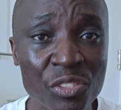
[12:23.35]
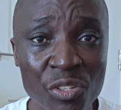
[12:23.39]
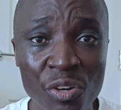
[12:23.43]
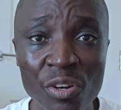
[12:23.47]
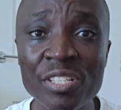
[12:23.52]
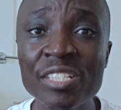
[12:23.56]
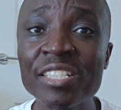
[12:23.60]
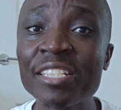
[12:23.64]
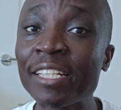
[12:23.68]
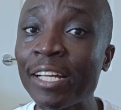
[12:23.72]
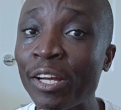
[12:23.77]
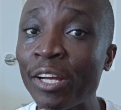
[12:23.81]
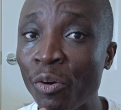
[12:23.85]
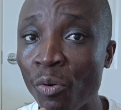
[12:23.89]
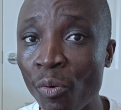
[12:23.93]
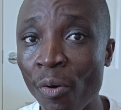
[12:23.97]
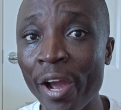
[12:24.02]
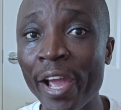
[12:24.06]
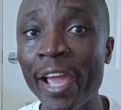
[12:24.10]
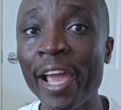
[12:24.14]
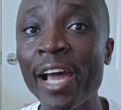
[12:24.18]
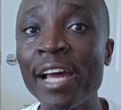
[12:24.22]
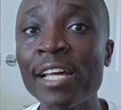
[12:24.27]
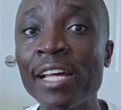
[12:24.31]
not
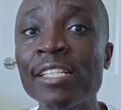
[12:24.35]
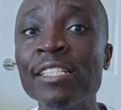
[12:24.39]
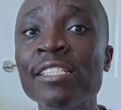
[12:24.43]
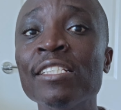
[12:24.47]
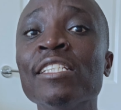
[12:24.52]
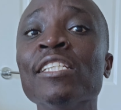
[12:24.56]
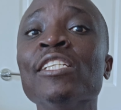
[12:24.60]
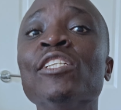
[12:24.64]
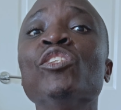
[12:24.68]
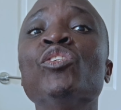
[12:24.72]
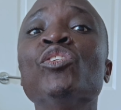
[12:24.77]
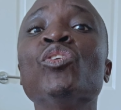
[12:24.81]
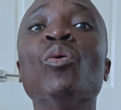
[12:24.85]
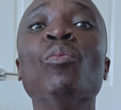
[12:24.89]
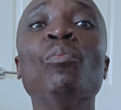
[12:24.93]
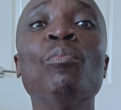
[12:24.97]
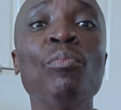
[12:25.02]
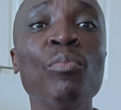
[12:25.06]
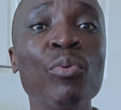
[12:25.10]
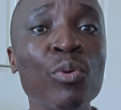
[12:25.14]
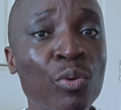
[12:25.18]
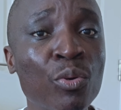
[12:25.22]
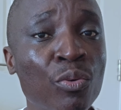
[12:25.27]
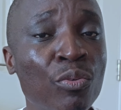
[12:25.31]
required to
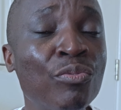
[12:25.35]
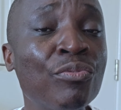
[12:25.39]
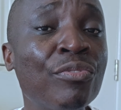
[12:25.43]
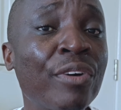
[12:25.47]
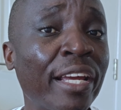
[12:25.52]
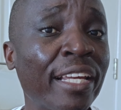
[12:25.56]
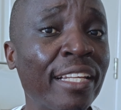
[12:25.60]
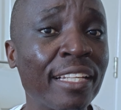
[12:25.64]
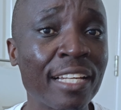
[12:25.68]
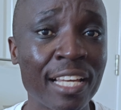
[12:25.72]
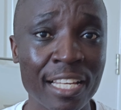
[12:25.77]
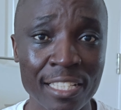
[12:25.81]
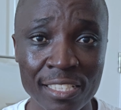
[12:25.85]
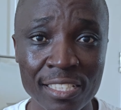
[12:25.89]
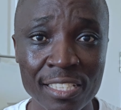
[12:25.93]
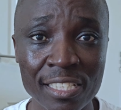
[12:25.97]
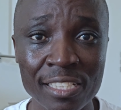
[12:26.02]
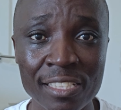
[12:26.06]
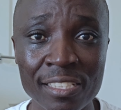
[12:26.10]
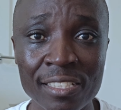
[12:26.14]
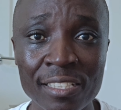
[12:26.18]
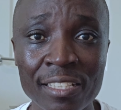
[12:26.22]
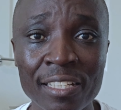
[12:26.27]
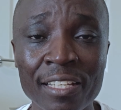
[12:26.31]
prove
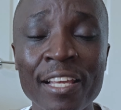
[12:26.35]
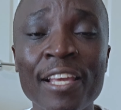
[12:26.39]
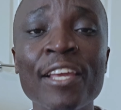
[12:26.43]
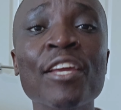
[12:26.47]
finances